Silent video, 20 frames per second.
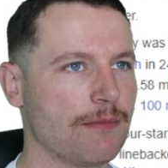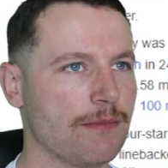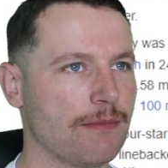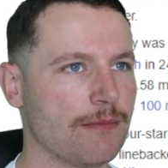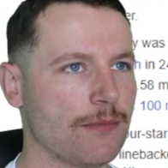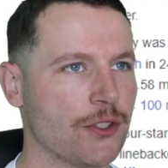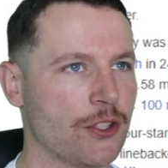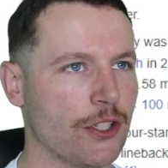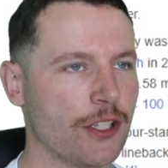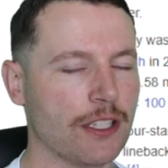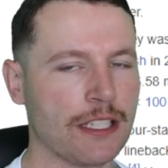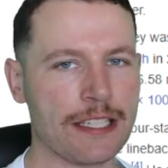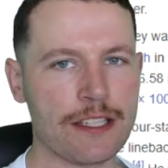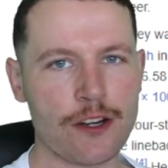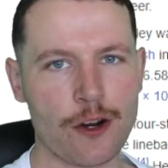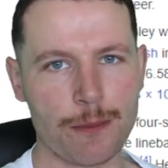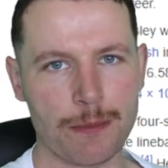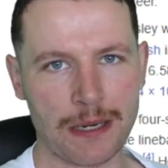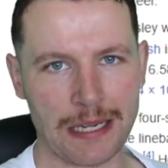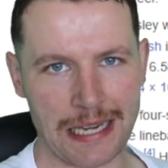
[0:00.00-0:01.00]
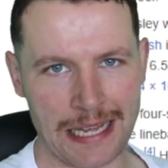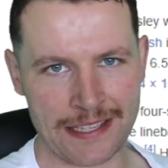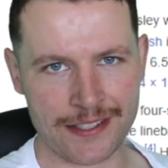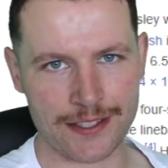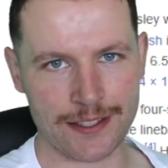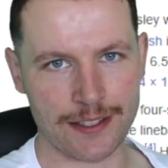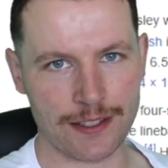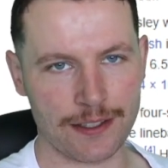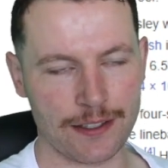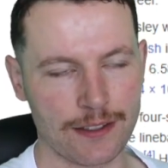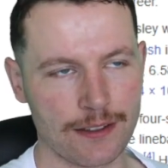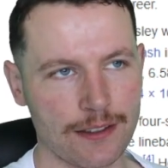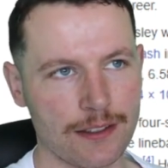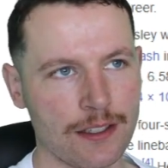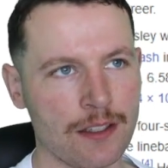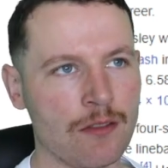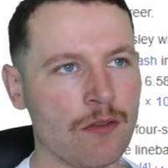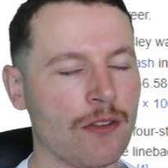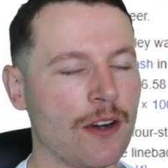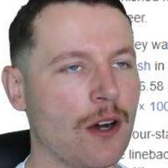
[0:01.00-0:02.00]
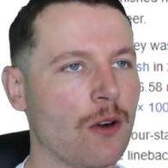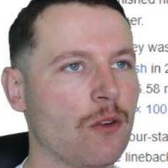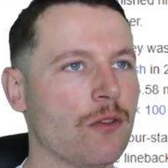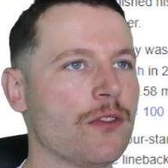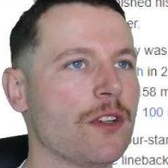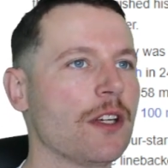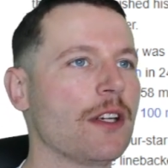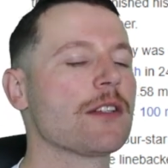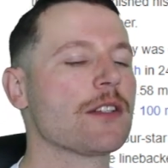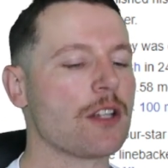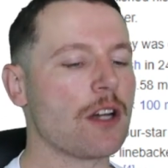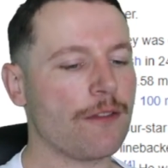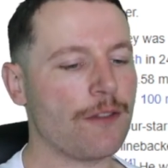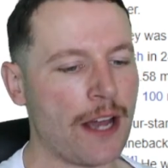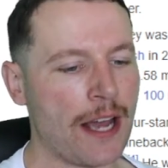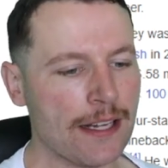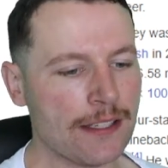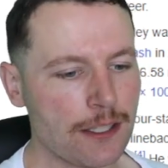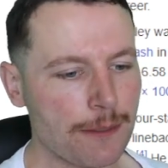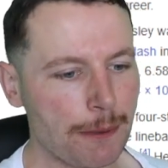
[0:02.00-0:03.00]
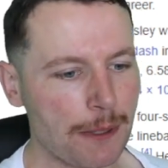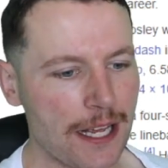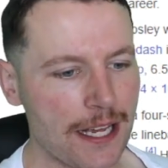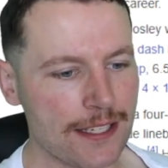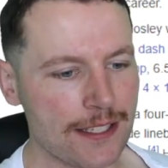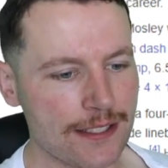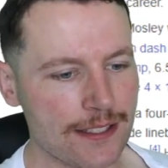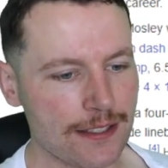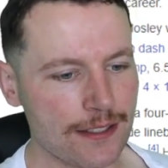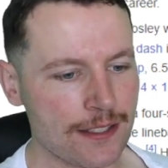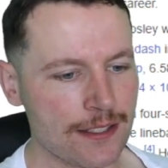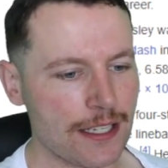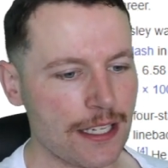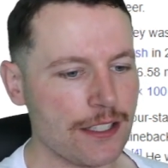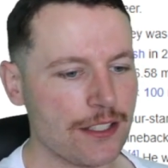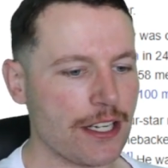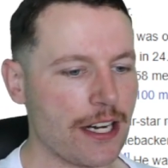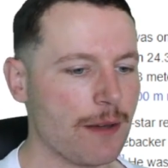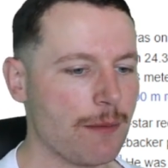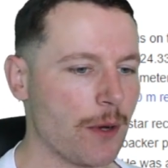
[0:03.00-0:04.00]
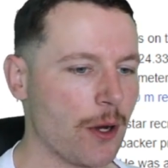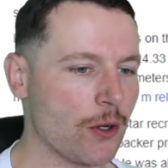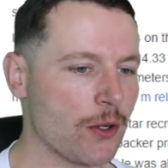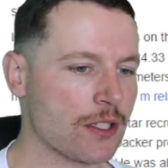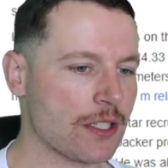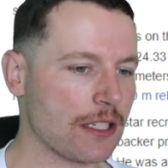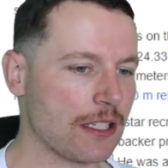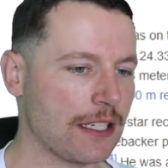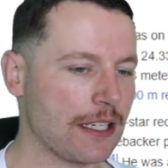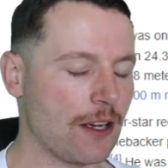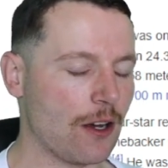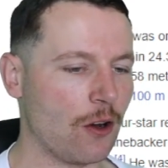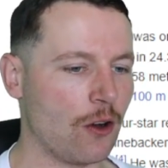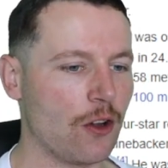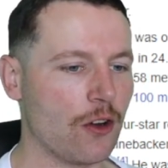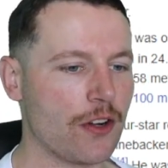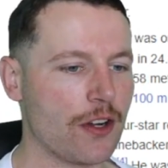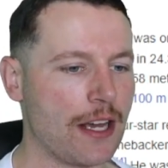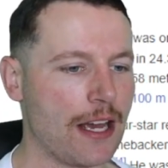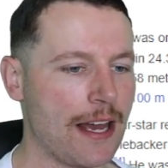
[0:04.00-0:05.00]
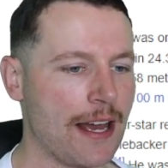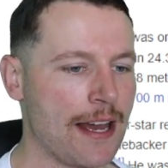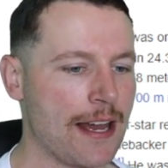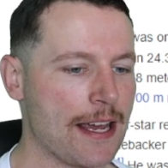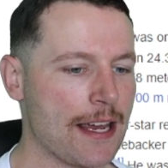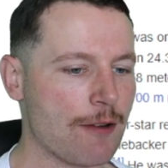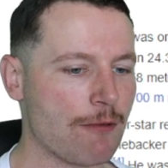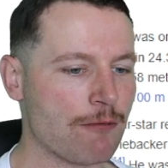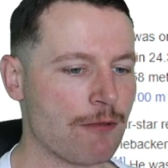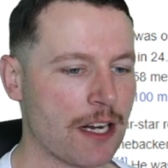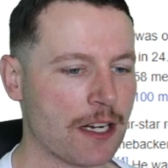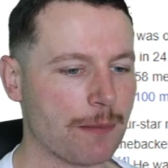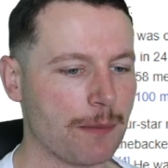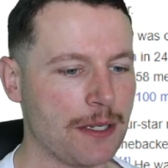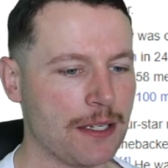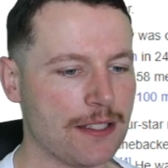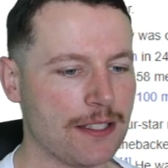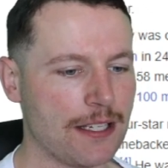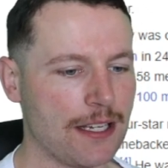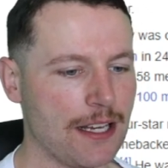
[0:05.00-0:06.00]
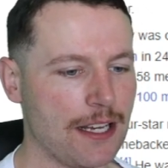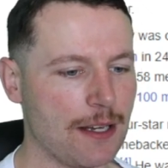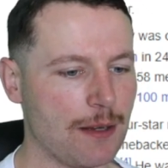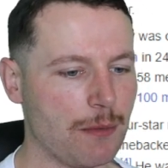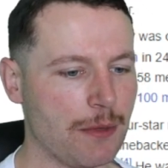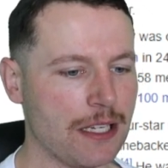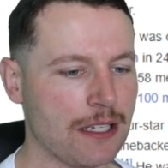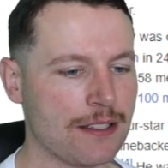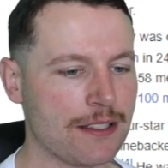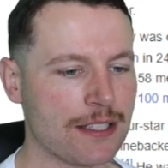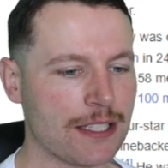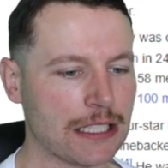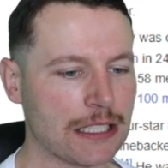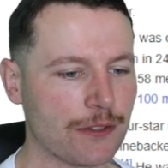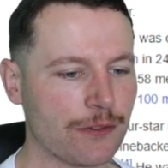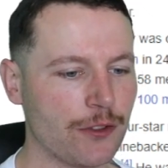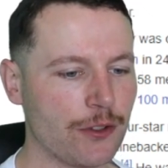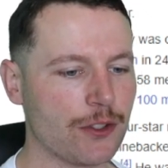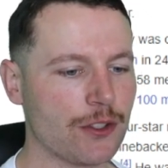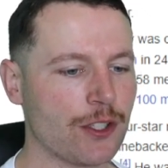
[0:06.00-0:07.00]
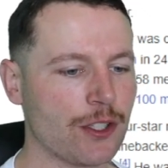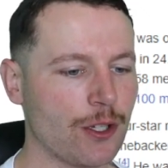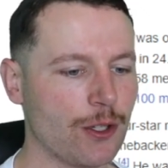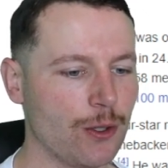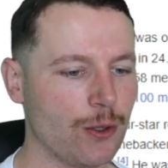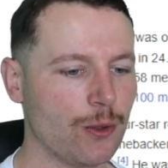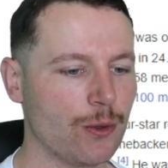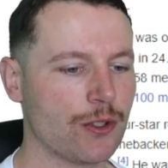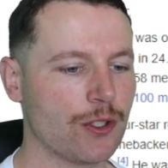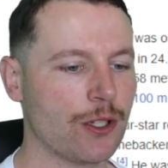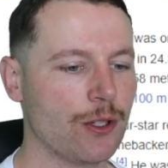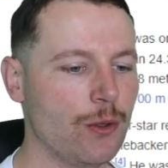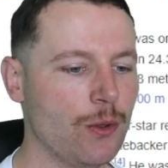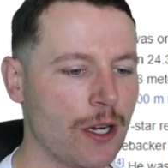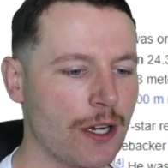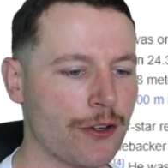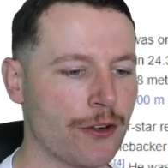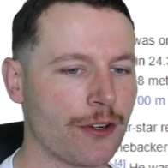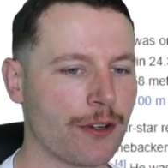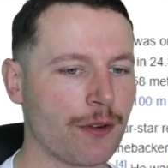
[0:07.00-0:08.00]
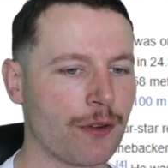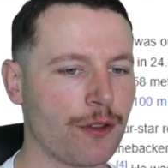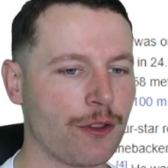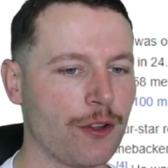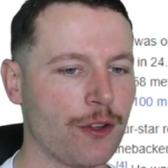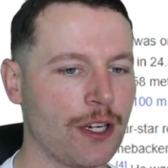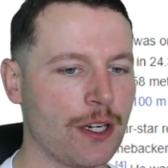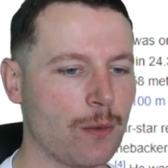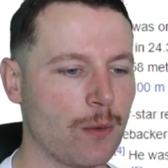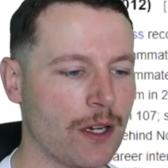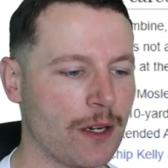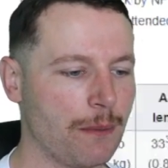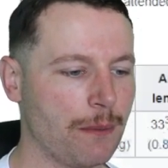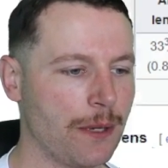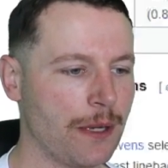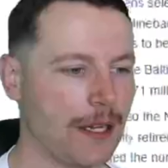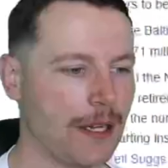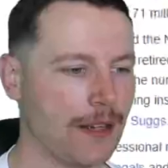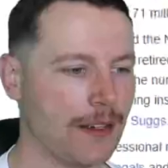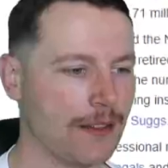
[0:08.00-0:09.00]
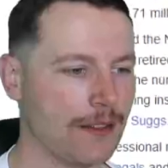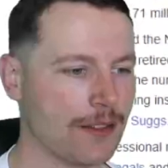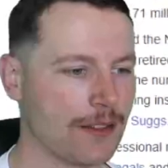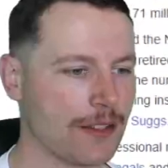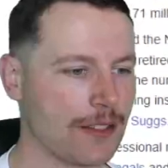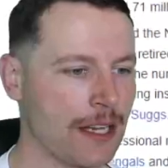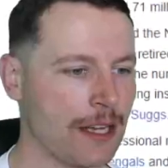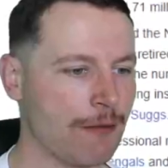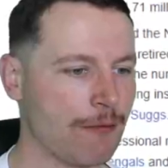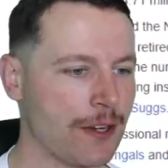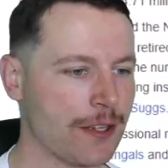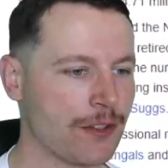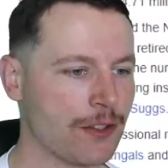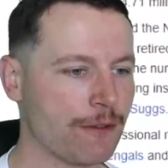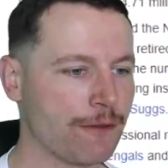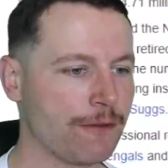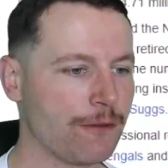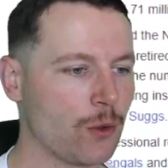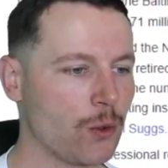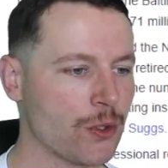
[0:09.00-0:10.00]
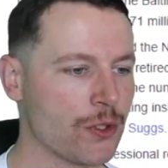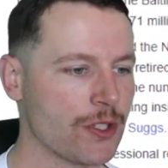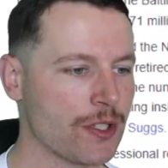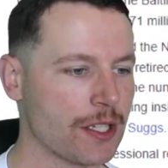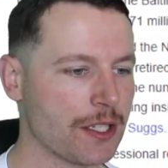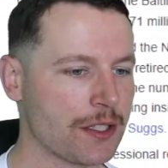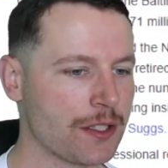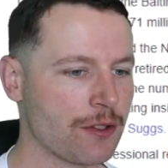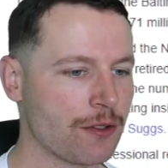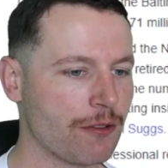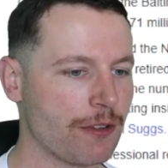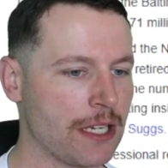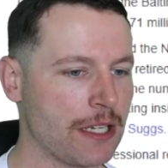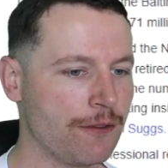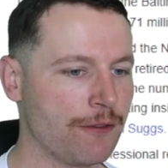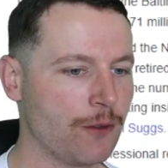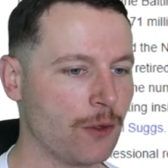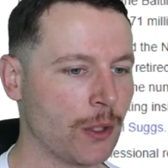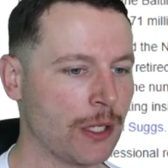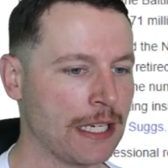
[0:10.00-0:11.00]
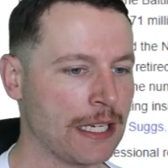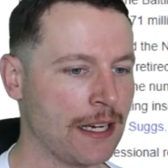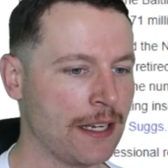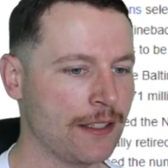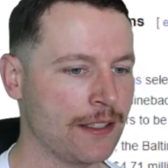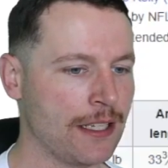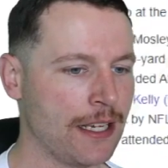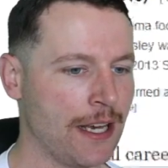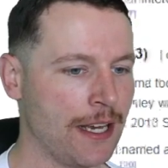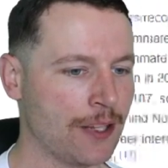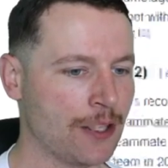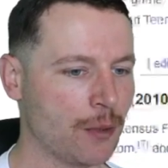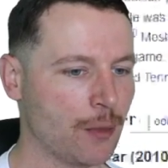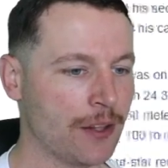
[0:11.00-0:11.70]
Certainly no plastic involved. So if I had to place CJ Mosley on a rugby team, he's 6 foot two, 231 pounds, and runs a 4.63 40-yard dash.